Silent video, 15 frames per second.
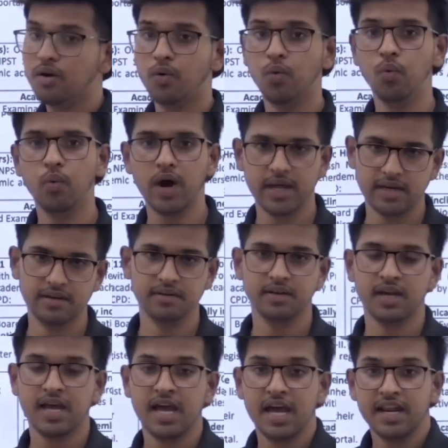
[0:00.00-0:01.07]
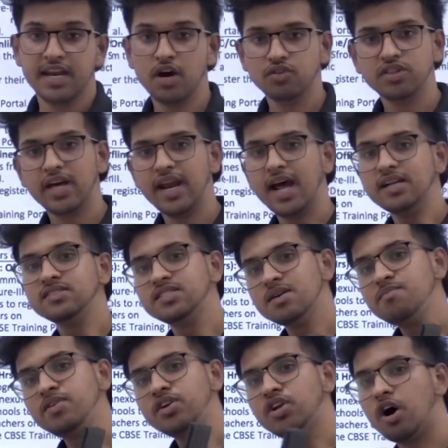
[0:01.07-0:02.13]
1. Now there are
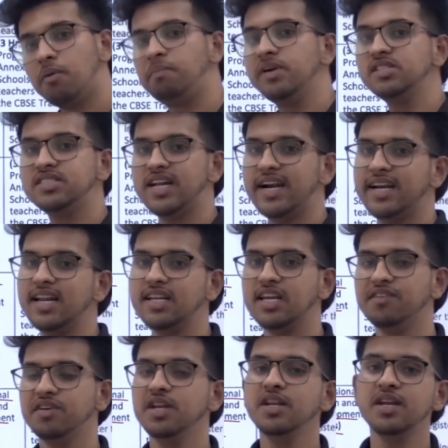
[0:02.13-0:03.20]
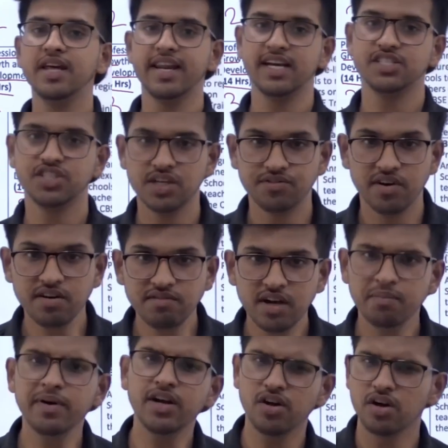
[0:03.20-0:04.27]
some topics that are given in annexure 1.
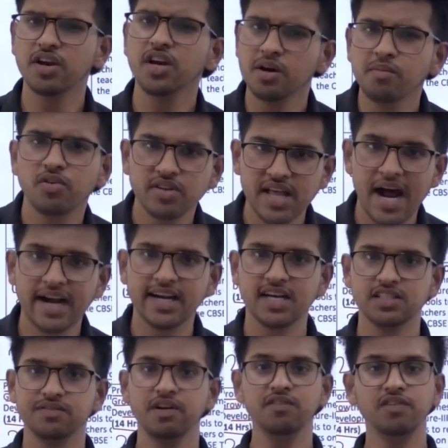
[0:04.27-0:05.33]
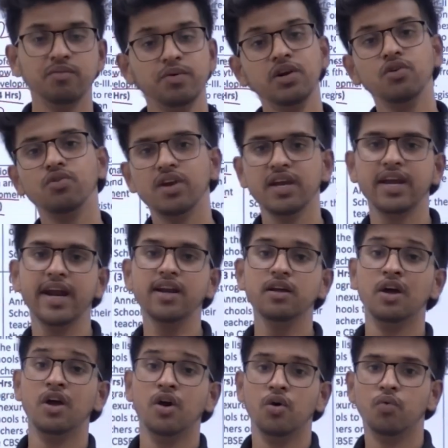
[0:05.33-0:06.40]
We'll be talking about that as well. We'll be looking at
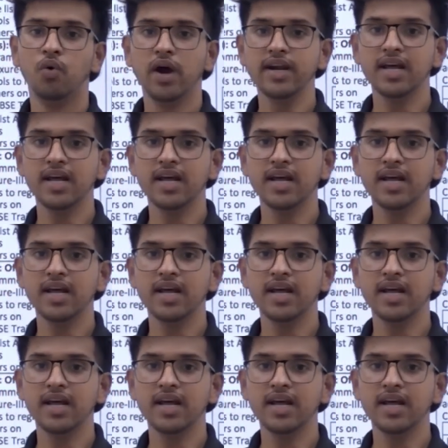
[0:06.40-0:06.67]
what